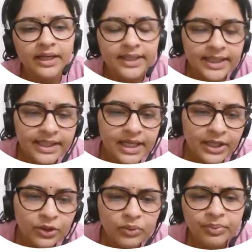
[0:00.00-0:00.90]
Then it
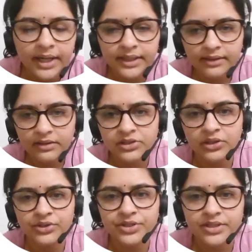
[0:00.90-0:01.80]
led to practical
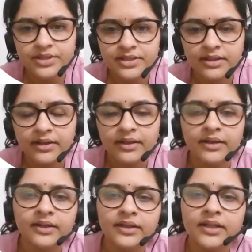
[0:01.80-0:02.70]
solutions.
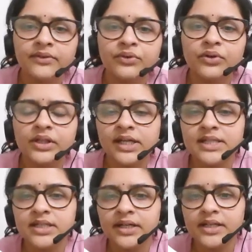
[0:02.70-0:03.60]
Then the fourth case
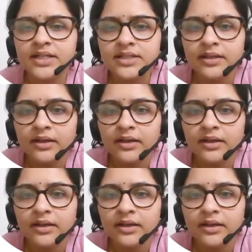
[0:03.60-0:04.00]
study is